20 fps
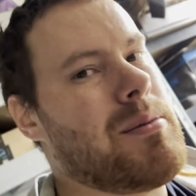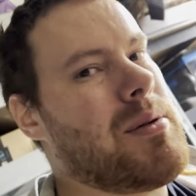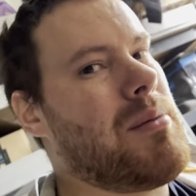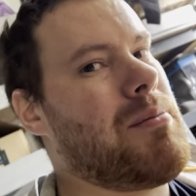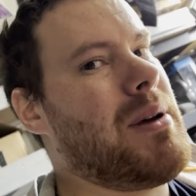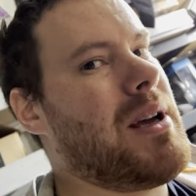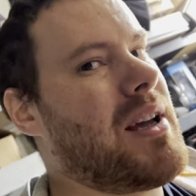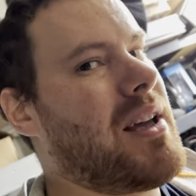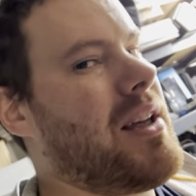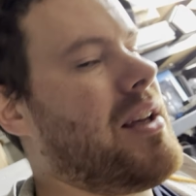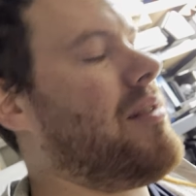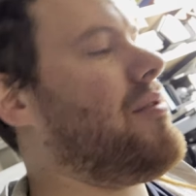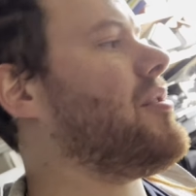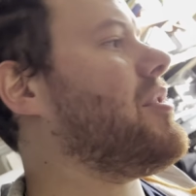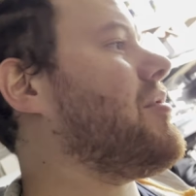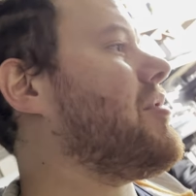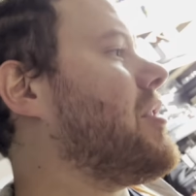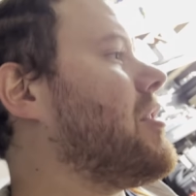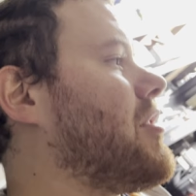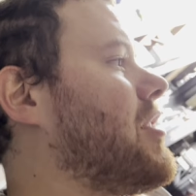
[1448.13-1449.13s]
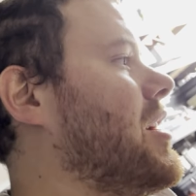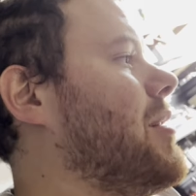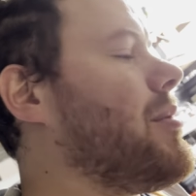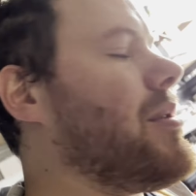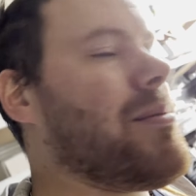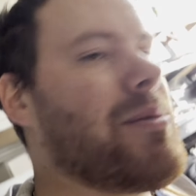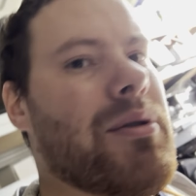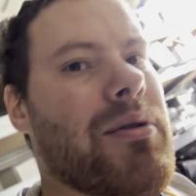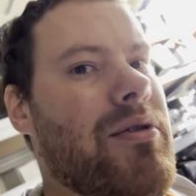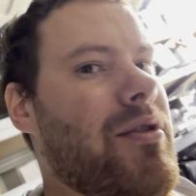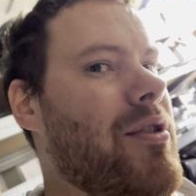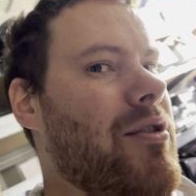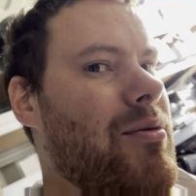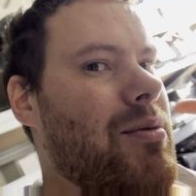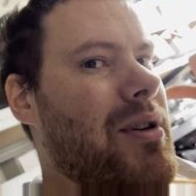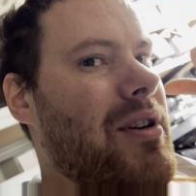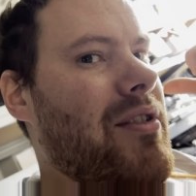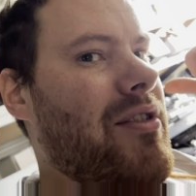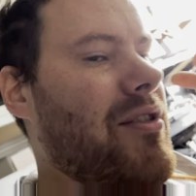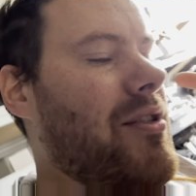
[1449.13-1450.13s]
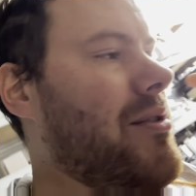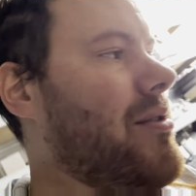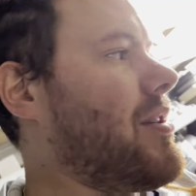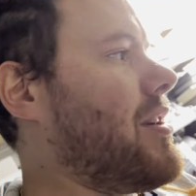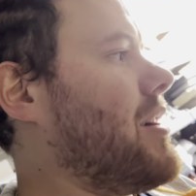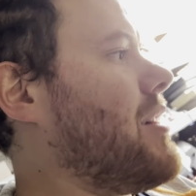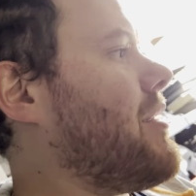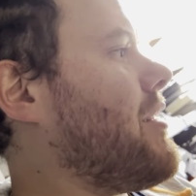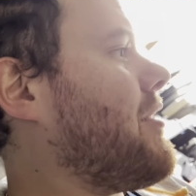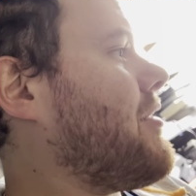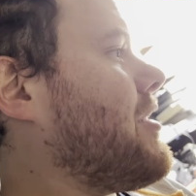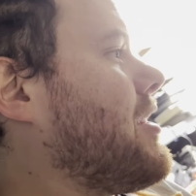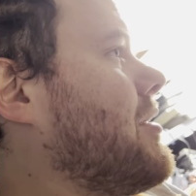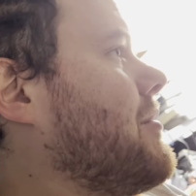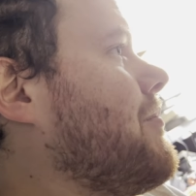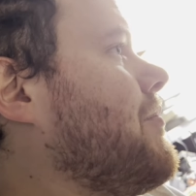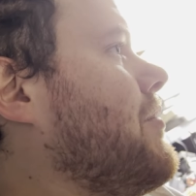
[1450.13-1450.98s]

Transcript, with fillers: bit picky for the first couple of boot sales while I still clear this out.